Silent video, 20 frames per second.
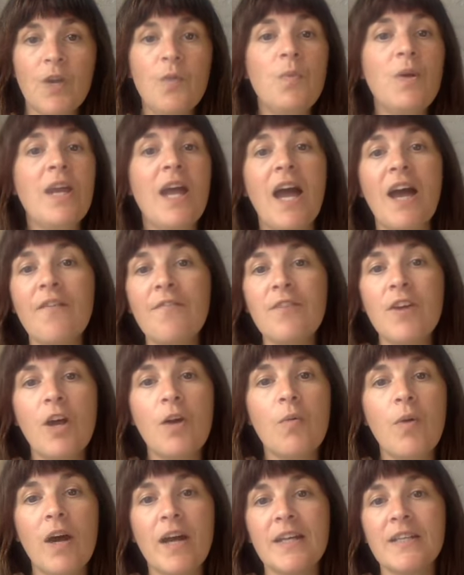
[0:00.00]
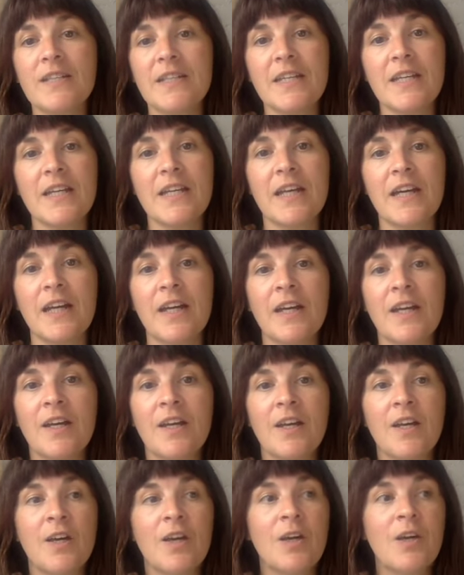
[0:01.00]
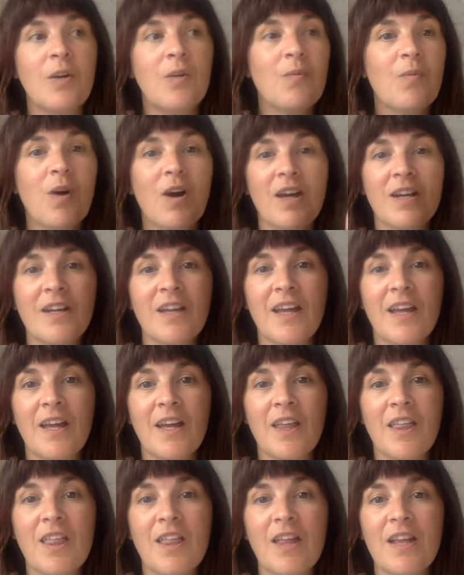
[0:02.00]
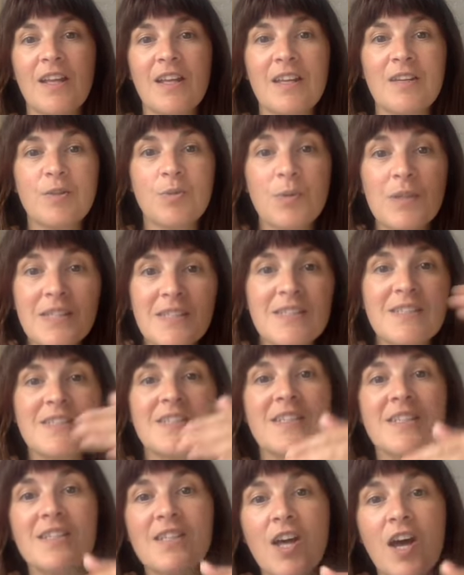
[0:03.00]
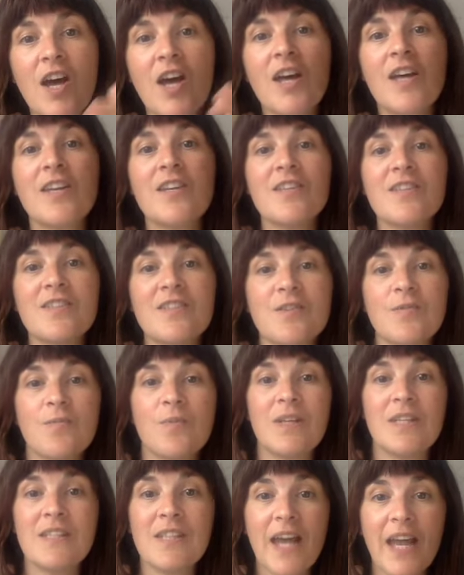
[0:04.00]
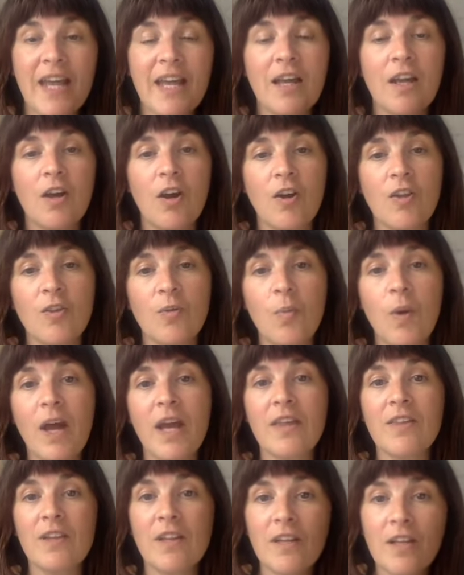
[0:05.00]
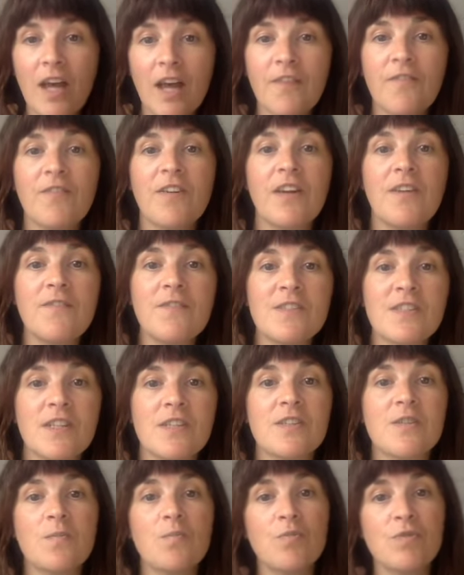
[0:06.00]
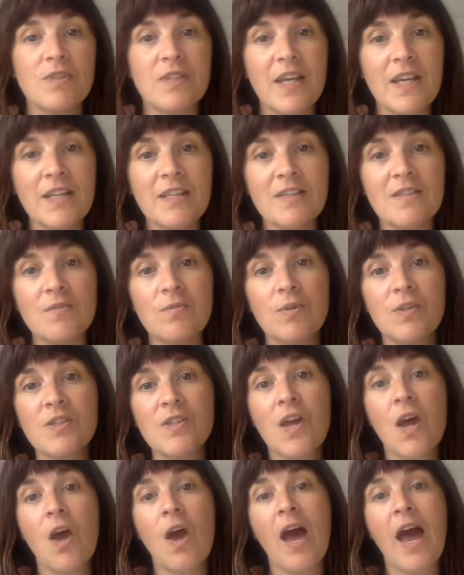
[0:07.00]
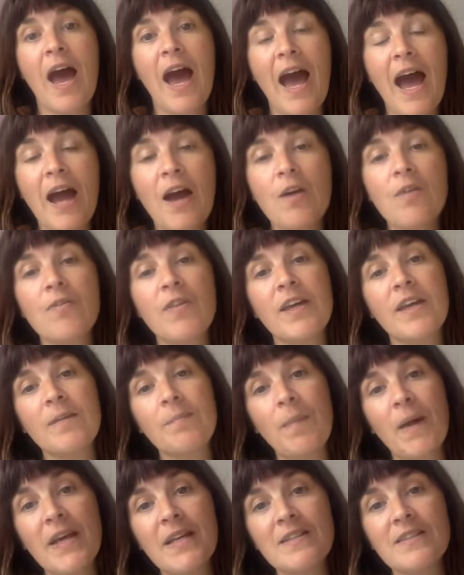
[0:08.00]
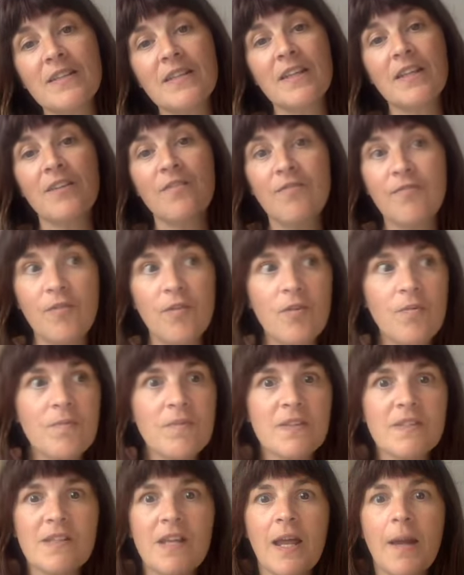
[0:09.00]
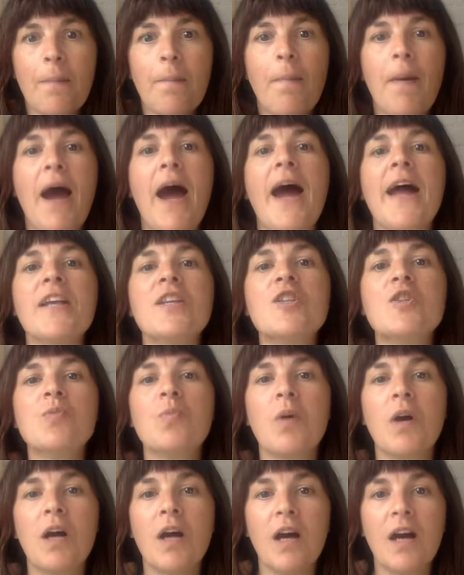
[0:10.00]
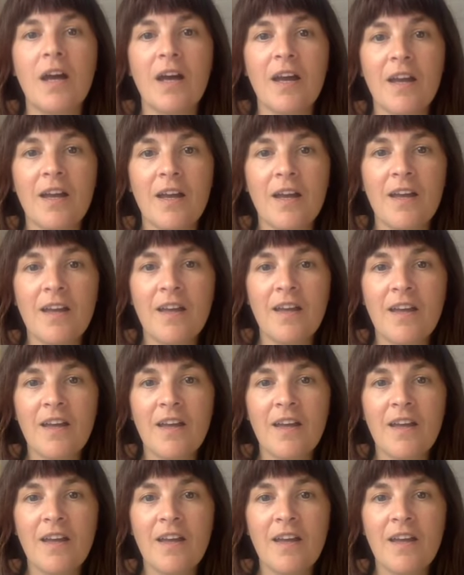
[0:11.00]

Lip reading: And we have no idea what twists and turns that we take along the way that life gives us and presents to us, how they basically form this like patchwork